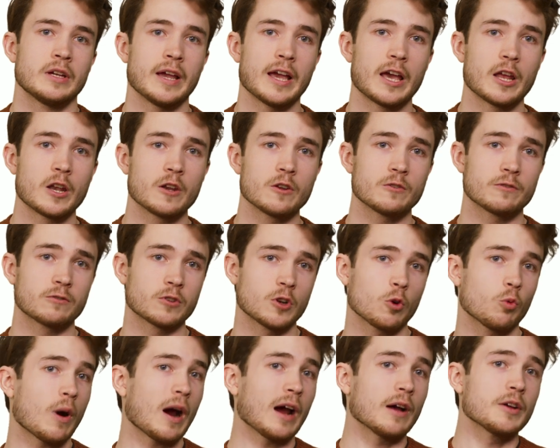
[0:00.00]
And for
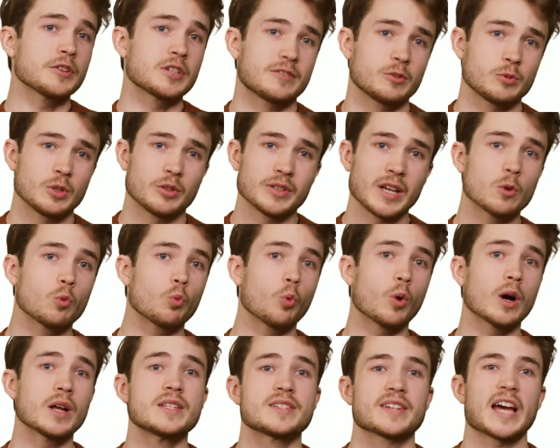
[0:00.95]
a while in situ, we only had
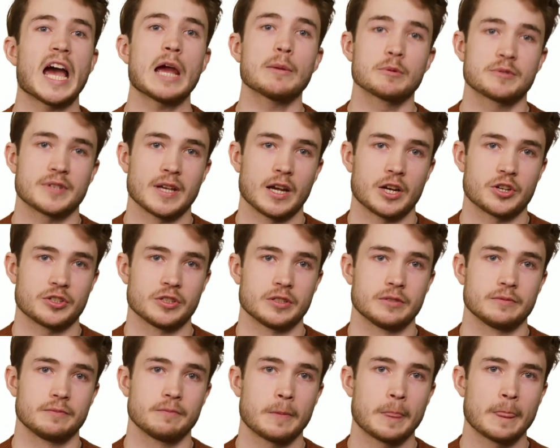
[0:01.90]
one type of section.
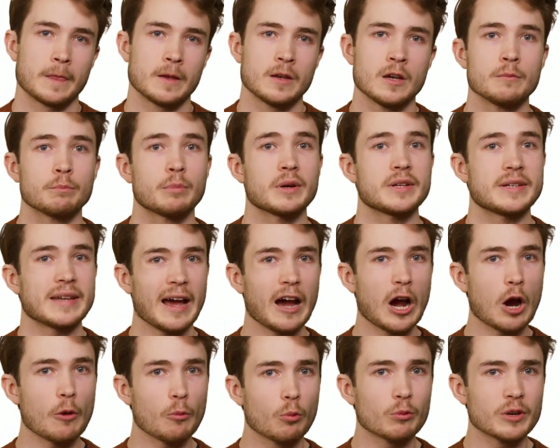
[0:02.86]
But
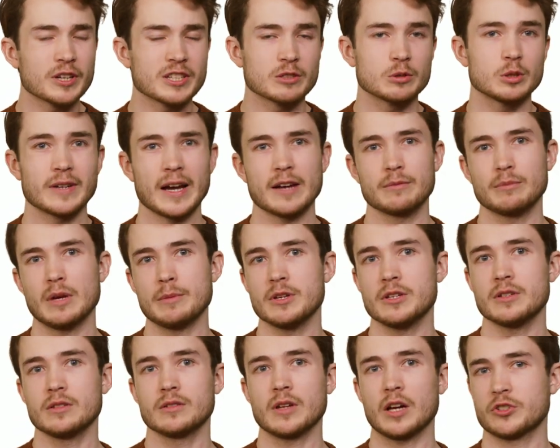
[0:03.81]
now, recently, we've had
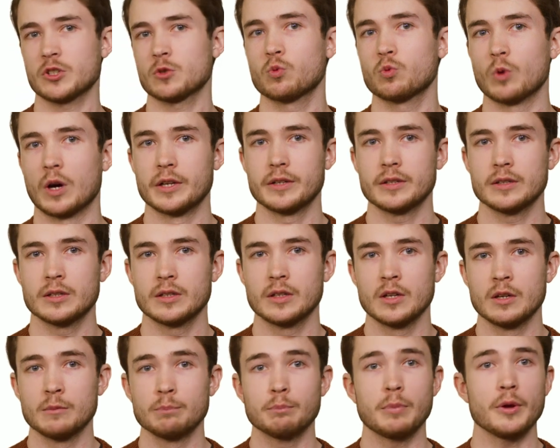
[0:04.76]
maybe not one,
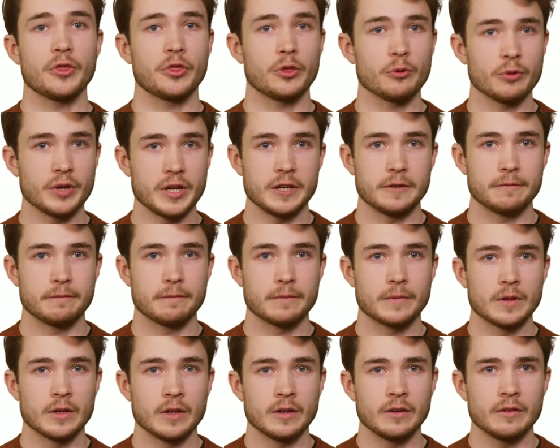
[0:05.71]
but three. And
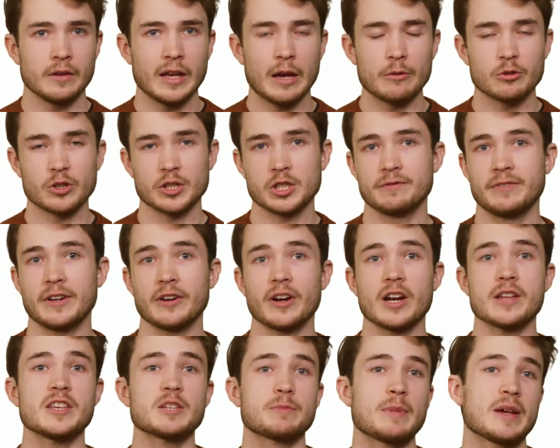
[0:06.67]
we have tried to
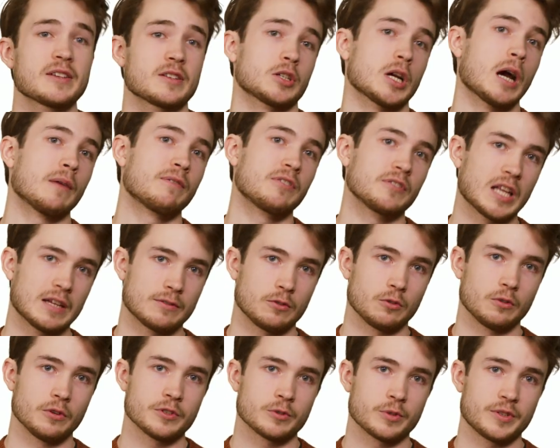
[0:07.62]
vary these based on comfort
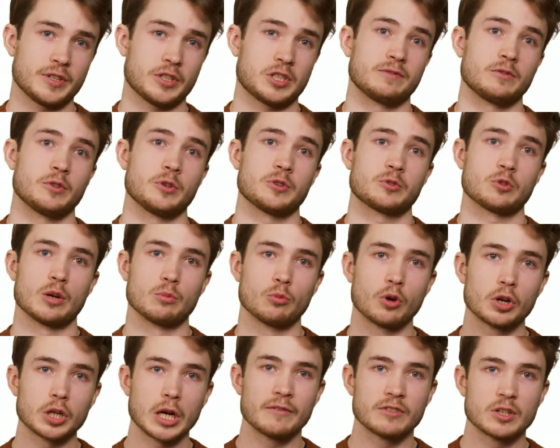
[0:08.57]
level. So a section for those who are
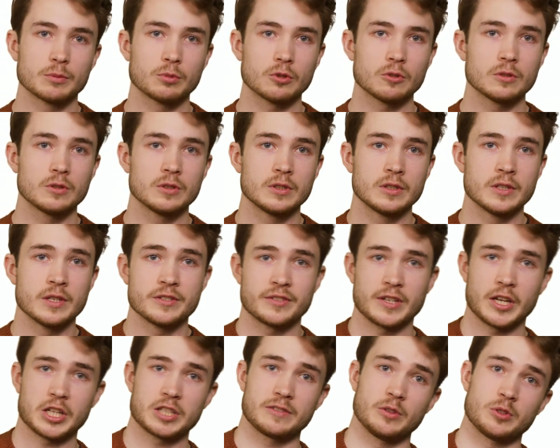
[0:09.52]
more comfortable,
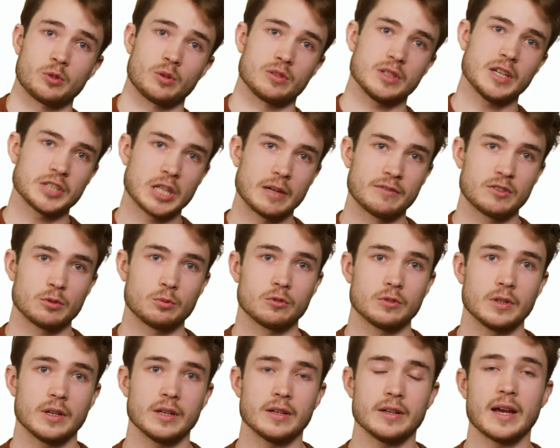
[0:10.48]
section for those who are less
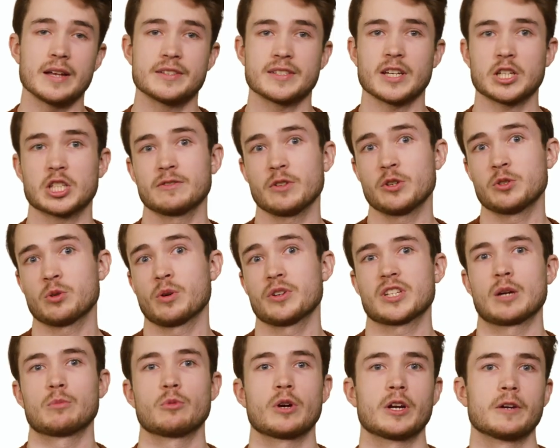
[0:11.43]
comfortable, and section for those who are
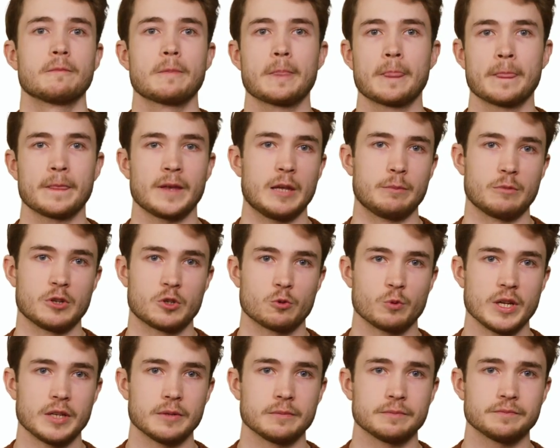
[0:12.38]
somewhere in
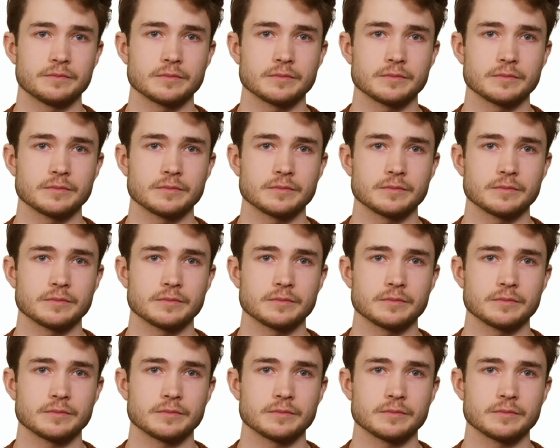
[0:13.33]
between.